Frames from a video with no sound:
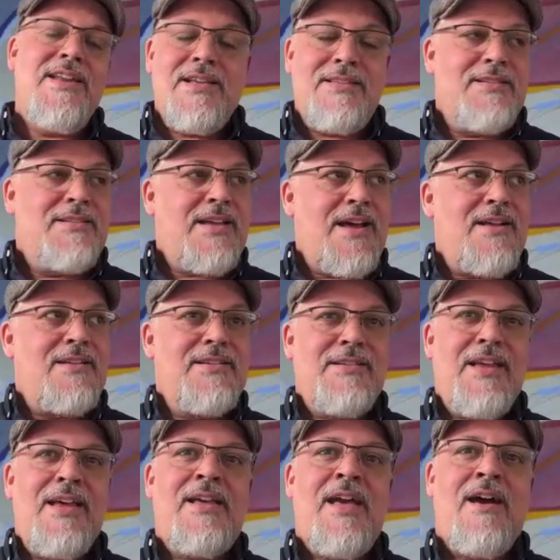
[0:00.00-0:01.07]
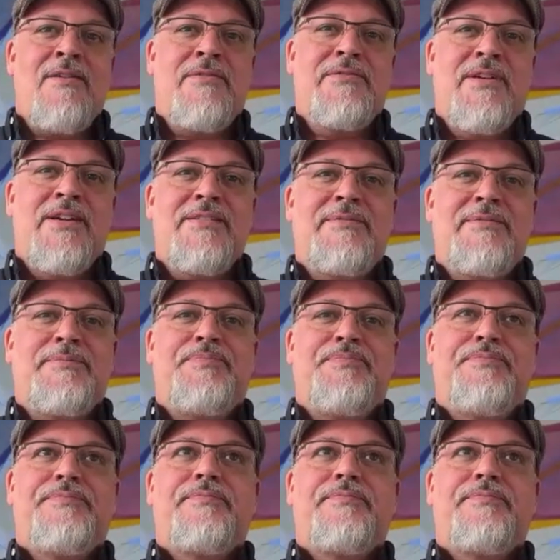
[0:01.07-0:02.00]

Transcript: Nick's in town, let's hang out, right?